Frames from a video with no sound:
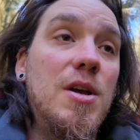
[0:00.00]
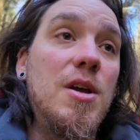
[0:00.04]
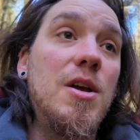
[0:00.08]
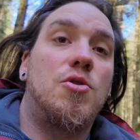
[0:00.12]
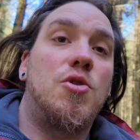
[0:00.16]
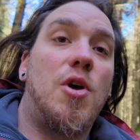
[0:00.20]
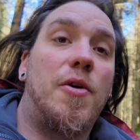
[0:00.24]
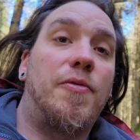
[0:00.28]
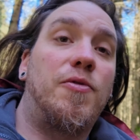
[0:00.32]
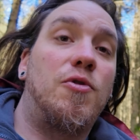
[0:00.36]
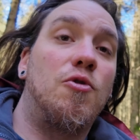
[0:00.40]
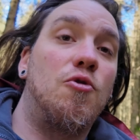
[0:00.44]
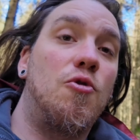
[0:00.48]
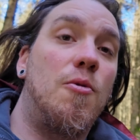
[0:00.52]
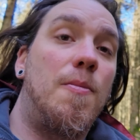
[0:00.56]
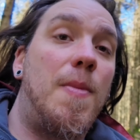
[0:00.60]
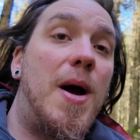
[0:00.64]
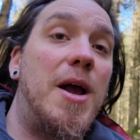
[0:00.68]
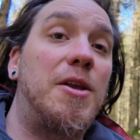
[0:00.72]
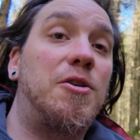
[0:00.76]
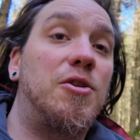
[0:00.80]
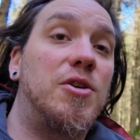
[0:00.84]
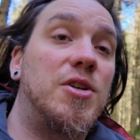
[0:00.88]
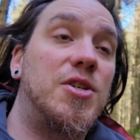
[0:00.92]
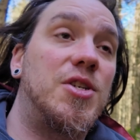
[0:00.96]
So you have to
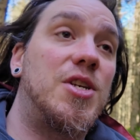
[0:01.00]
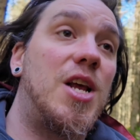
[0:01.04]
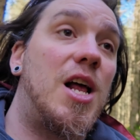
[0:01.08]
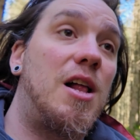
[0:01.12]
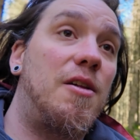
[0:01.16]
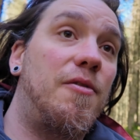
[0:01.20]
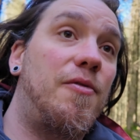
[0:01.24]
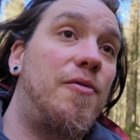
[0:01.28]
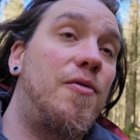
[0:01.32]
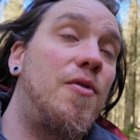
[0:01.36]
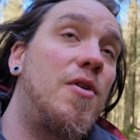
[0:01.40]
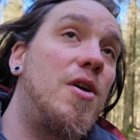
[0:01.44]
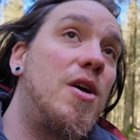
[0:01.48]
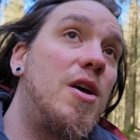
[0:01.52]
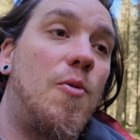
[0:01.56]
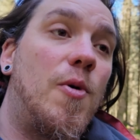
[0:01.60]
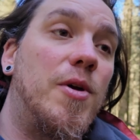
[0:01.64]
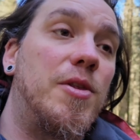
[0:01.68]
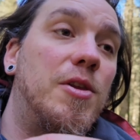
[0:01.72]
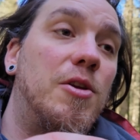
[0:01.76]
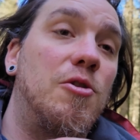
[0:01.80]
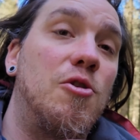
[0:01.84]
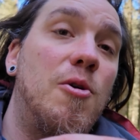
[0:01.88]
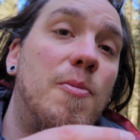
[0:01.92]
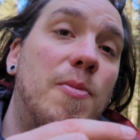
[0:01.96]
remind yourself,
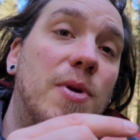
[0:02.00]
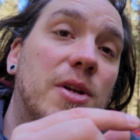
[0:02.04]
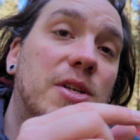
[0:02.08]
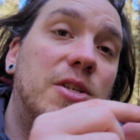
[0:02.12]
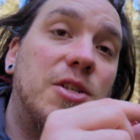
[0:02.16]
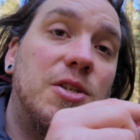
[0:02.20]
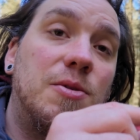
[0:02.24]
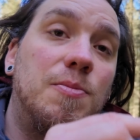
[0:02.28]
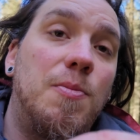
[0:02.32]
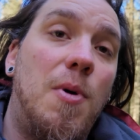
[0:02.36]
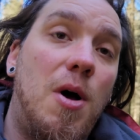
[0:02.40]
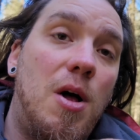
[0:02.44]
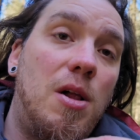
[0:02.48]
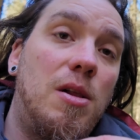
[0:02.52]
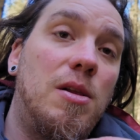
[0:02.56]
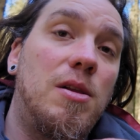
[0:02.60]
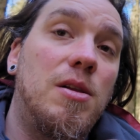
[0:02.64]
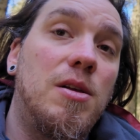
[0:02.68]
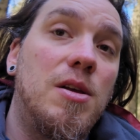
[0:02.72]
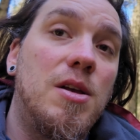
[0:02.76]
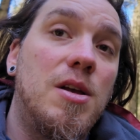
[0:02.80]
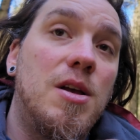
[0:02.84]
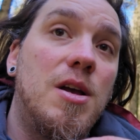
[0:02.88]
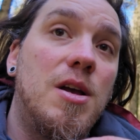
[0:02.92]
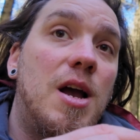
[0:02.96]
when the number is small,
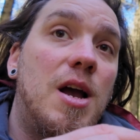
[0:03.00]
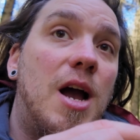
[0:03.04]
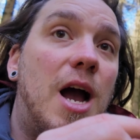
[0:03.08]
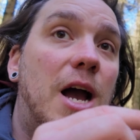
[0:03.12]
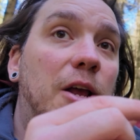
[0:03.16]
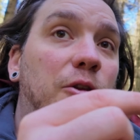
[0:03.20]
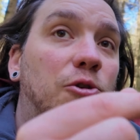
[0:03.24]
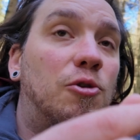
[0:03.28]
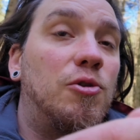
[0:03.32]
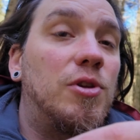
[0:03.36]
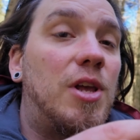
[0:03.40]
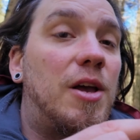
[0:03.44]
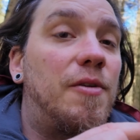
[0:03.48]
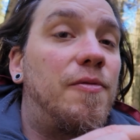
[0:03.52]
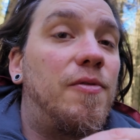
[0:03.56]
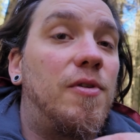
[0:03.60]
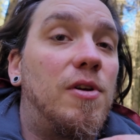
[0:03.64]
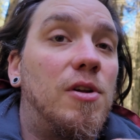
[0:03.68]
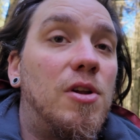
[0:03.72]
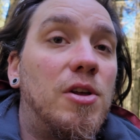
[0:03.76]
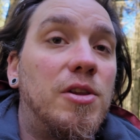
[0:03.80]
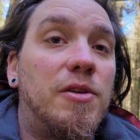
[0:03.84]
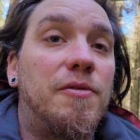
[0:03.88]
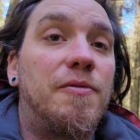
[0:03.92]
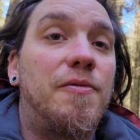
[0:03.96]
I don't have a
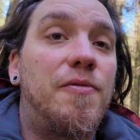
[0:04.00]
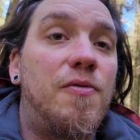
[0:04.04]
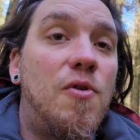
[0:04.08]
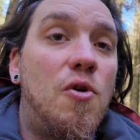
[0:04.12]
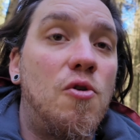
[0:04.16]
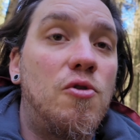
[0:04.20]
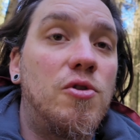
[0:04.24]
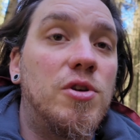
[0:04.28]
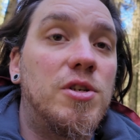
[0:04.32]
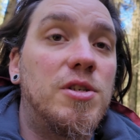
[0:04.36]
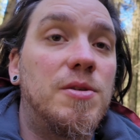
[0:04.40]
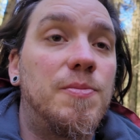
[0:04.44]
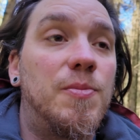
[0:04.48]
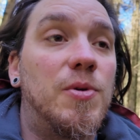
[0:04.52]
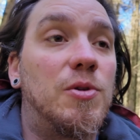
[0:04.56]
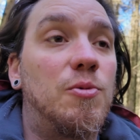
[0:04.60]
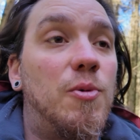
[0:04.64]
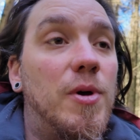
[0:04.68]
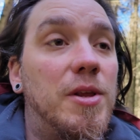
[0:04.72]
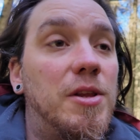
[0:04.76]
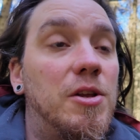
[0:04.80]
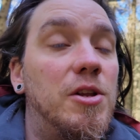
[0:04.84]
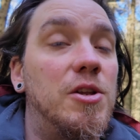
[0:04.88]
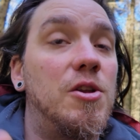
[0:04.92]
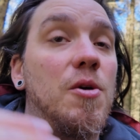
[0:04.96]
lot in focus, but
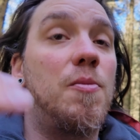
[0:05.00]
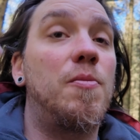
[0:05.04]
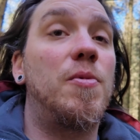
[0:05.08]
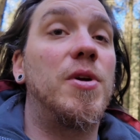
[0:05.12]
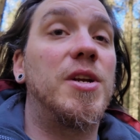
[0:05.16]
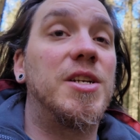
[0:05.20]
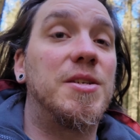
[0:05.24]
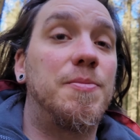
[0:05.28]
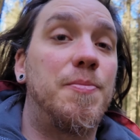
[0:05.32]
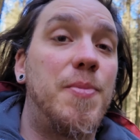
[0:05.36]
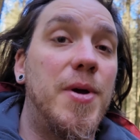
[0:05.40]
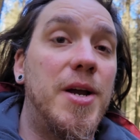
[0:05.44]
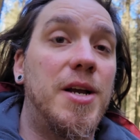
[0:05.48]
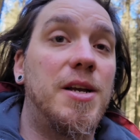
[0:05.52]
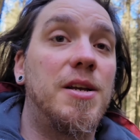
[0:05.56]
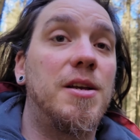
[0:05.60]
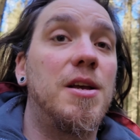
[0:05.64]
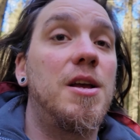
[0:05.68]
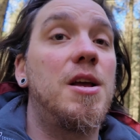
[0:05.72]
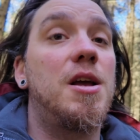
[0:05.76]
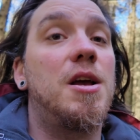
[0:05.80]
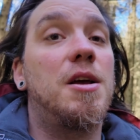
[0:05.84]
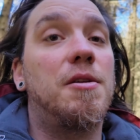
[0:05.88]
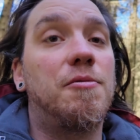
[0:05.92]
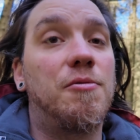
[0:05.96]
when the number is big,
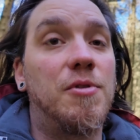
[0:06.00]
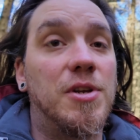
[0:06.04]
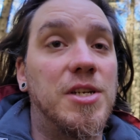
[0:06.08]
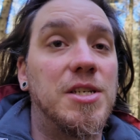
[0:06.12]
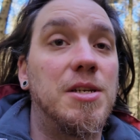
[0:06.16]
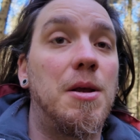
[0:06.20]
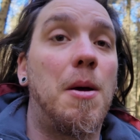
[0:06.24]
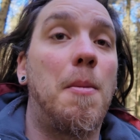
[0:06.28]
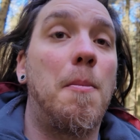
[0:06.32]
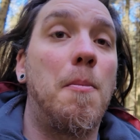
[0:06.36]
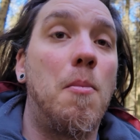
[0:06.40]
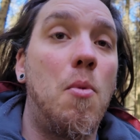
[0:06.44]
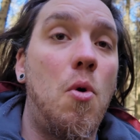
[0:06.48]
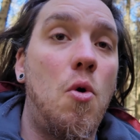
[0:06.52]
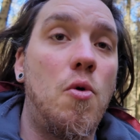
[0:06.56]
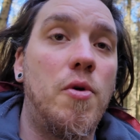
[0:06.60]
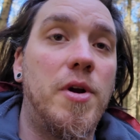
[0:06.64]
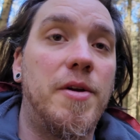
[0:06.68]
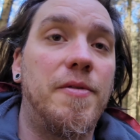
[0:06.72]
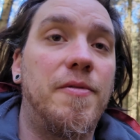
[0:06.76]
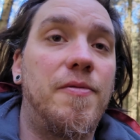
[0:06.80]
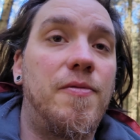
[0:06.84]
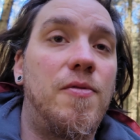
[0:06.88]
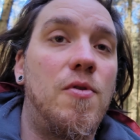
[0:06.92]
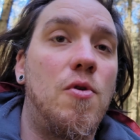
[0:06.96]
there's more
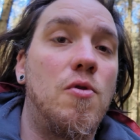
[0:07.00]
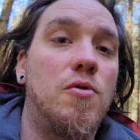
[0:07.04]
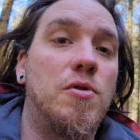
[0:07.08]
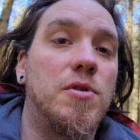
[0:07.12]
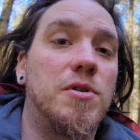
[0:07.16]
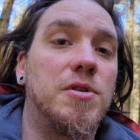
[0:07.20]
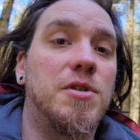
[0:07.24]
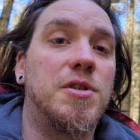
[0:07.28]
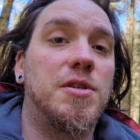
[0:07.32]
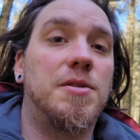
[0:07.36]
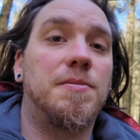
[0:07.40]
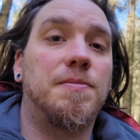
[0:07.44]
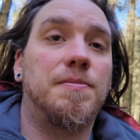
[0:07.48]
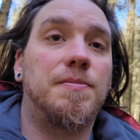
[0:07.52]
in focus.